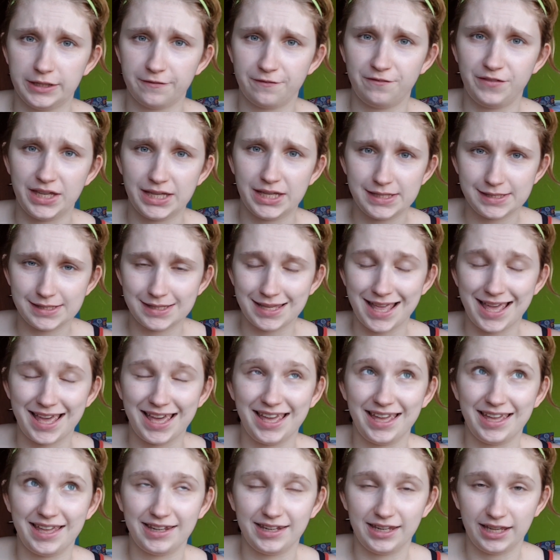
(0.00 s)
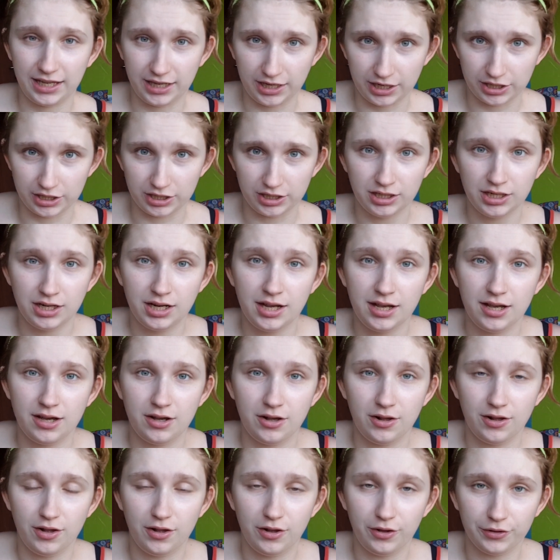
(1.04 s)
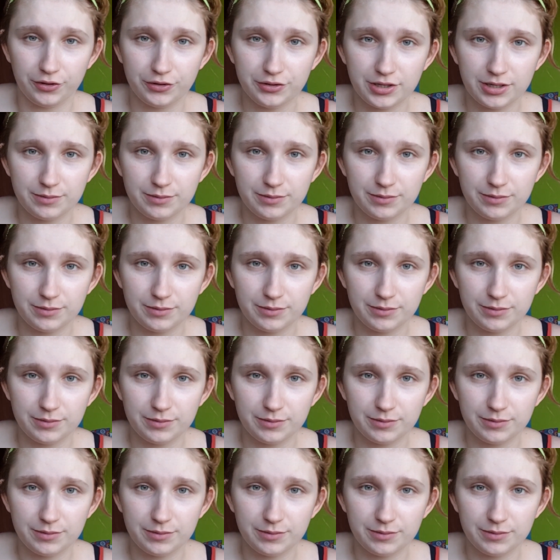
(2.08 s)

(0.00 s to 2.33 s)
face and hair. Although